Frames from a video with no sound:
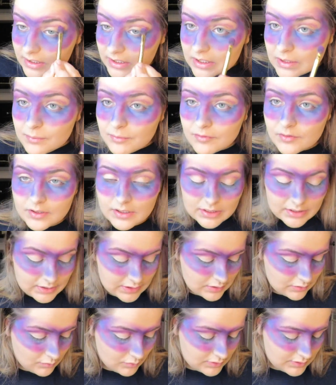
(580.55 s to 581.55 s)
I keep
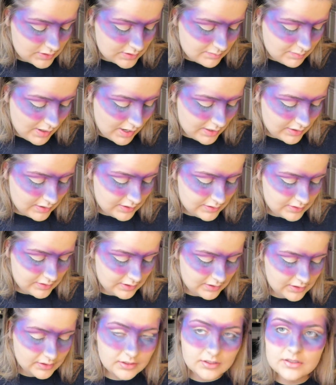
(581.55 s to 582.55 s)
forgetting with this palette
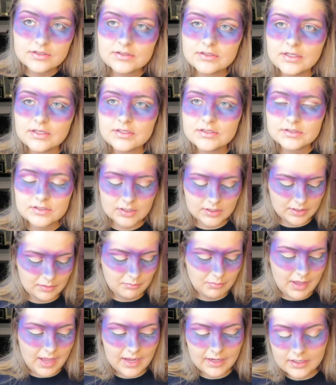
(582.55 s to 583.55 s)
that it says to
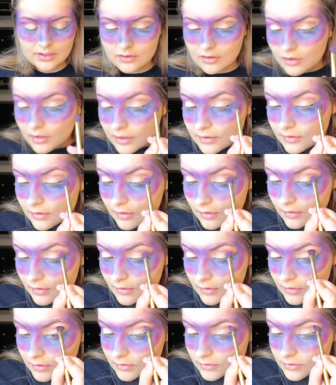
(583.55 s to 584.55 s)
like pack it on,
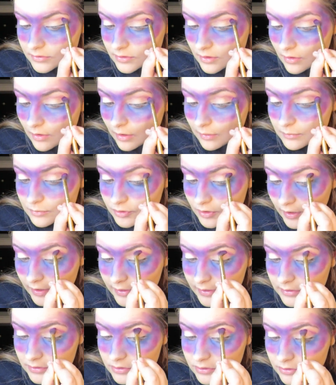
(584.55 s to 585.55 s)
so I'm
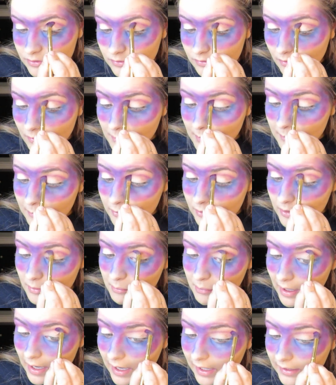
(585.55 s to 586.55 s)
trying to remember to
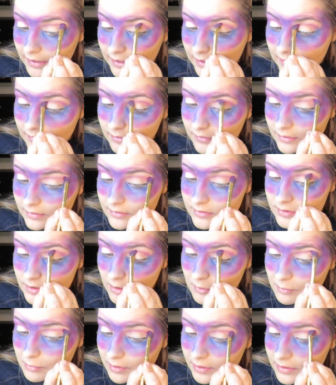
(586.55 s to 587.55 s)
pack and then
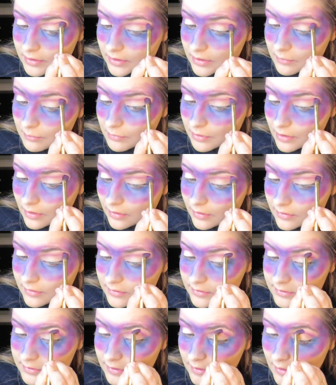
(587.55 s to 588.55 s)
start blending
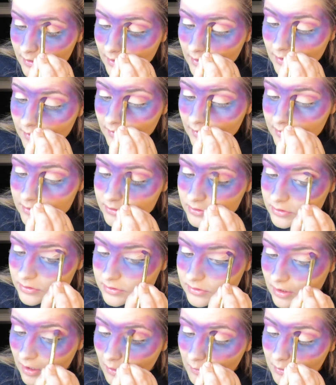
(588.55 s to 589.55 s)
because that's
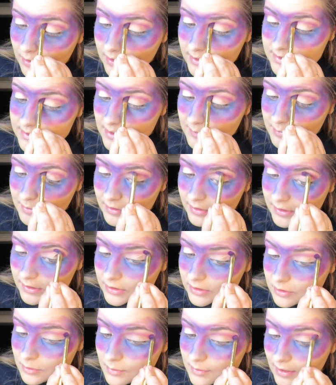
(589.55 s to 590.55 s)
just not what I typically
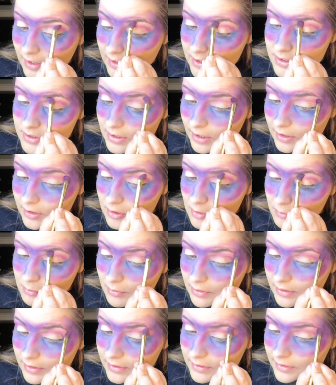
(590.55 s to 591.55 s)
do with eyeshadow,
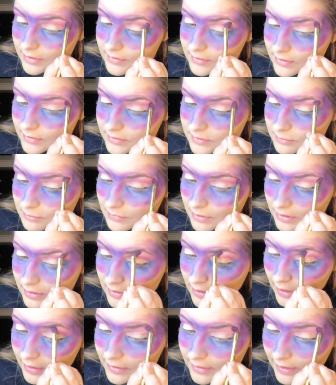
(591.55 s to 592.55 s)
but that doesn't
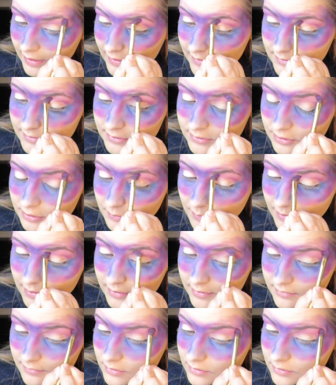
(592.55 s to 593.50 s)
mean I can't do it.